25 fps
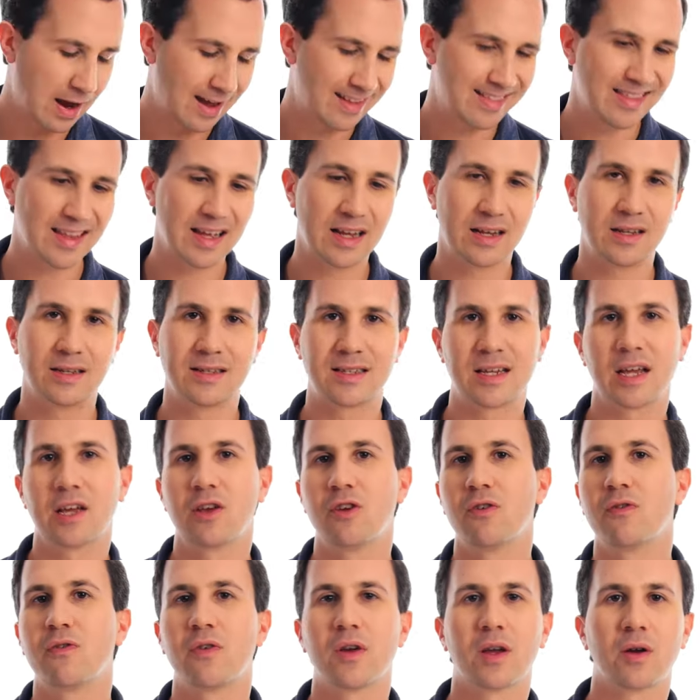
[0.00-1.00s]
and then
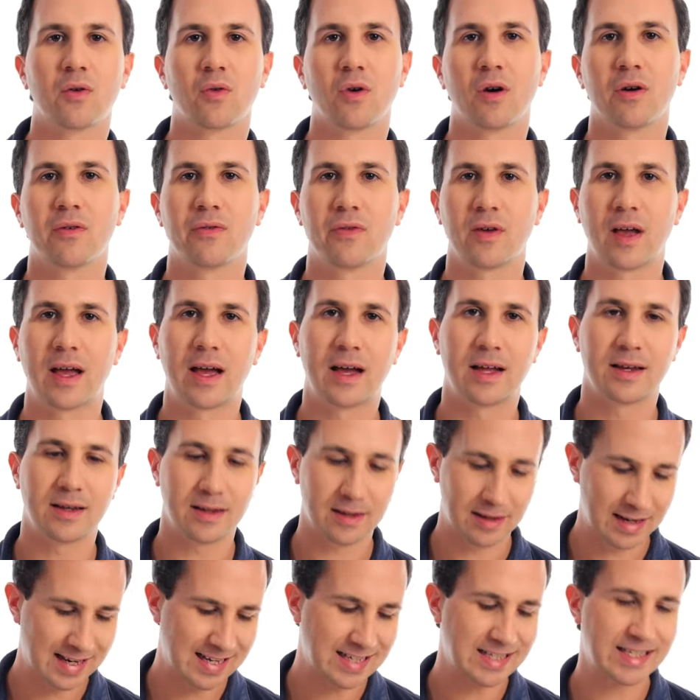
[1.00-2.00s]
take your finger off at
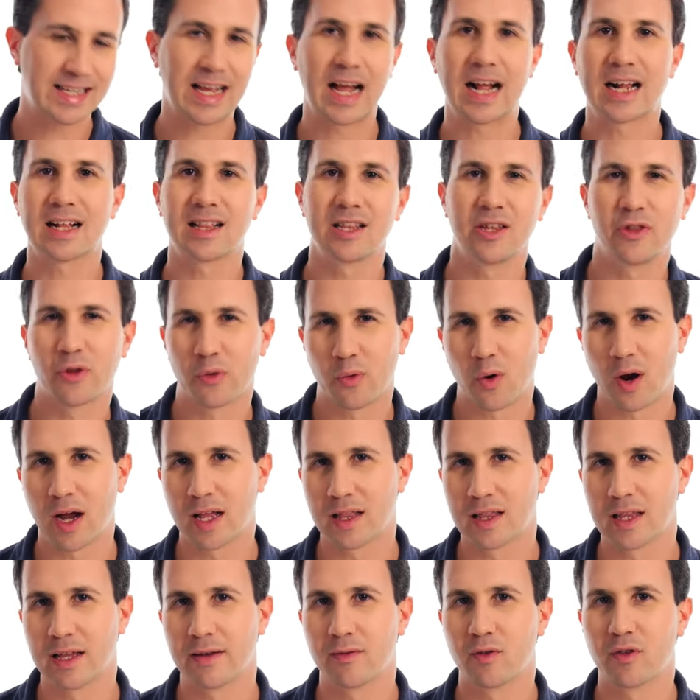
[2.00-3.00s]
exactly the
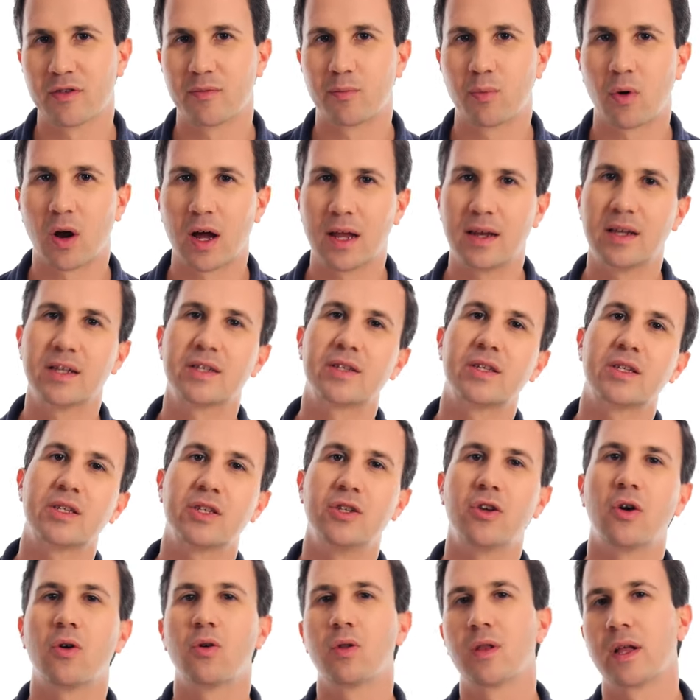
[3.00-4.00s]
right level of brightness. There's
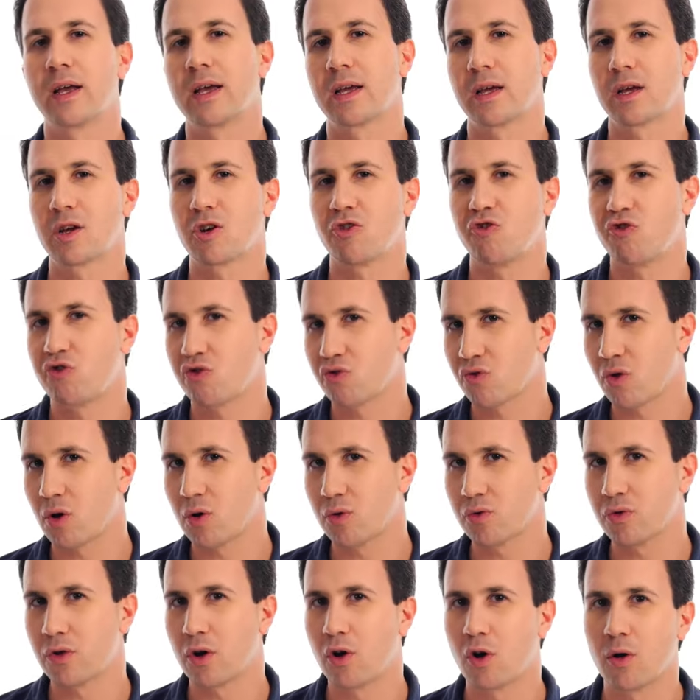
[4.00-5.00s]
no like
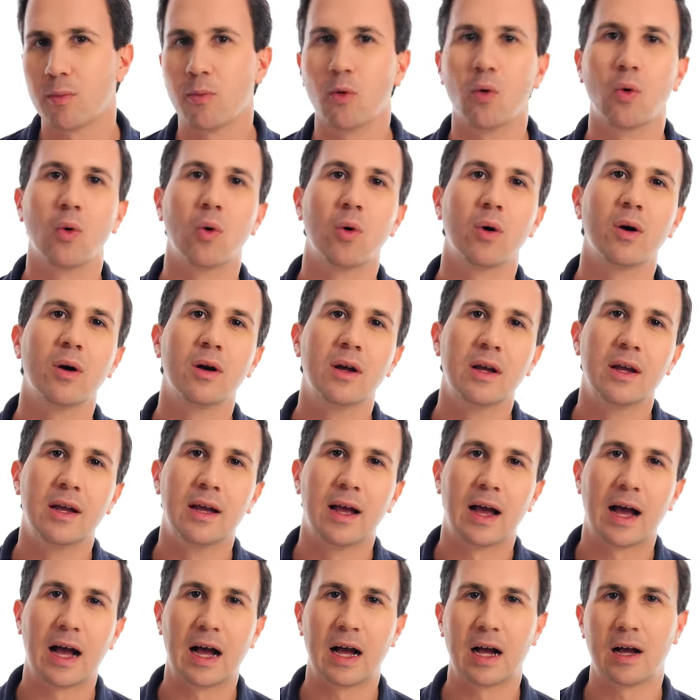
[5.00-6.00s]
control knob or
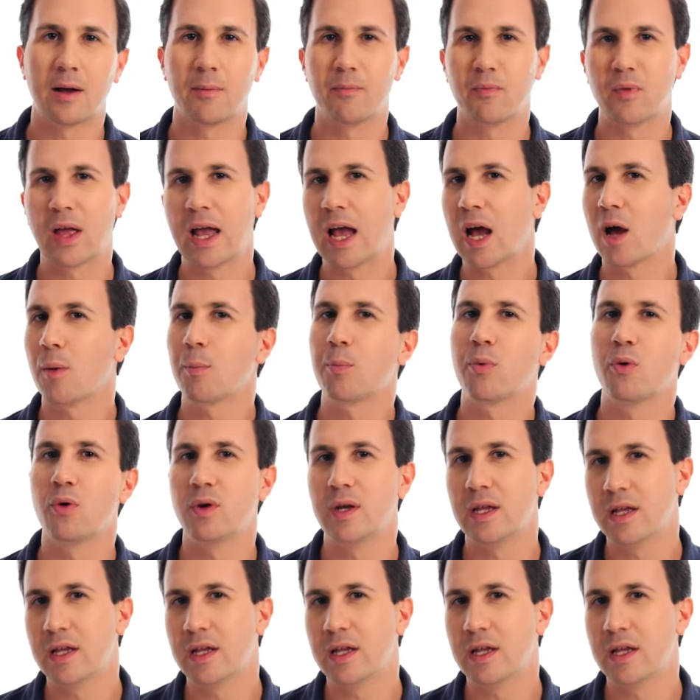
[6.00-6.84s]
um, output